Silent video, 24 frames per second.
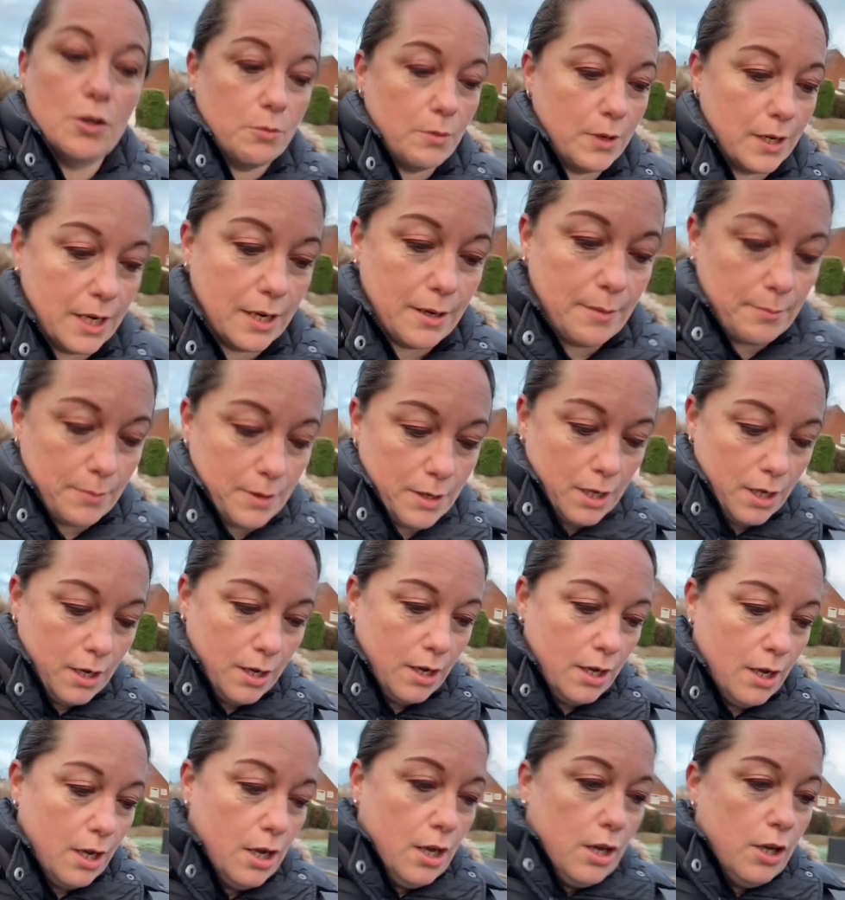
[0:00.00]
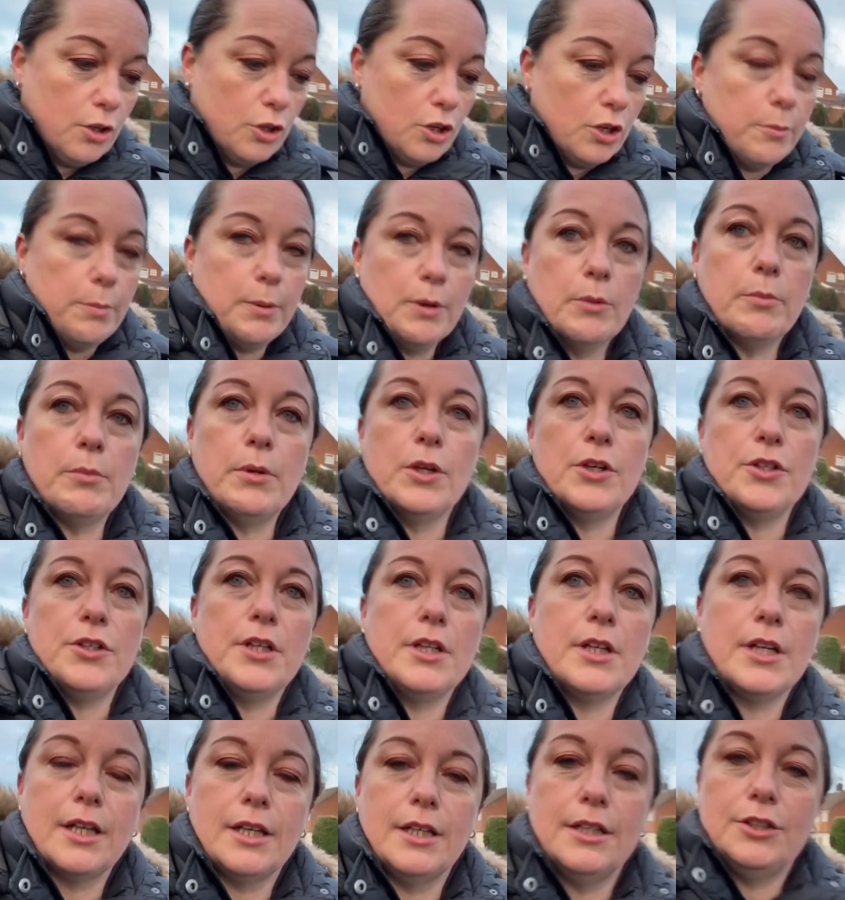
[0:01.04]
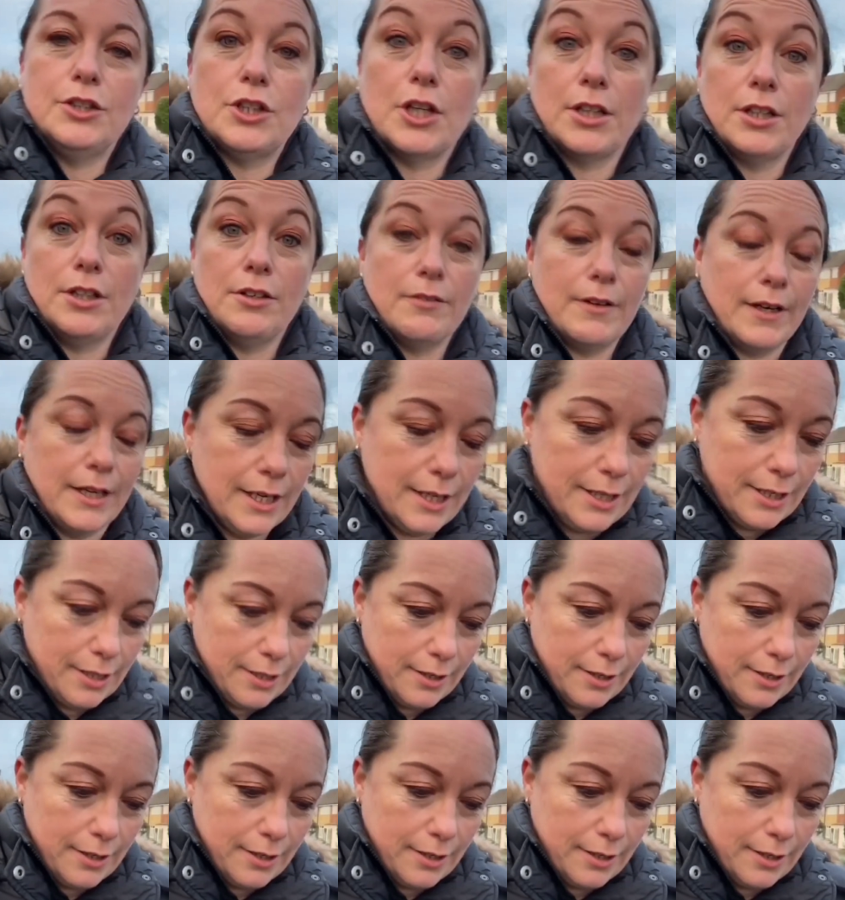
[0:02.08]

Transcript: when I'm going to be uploading again in January.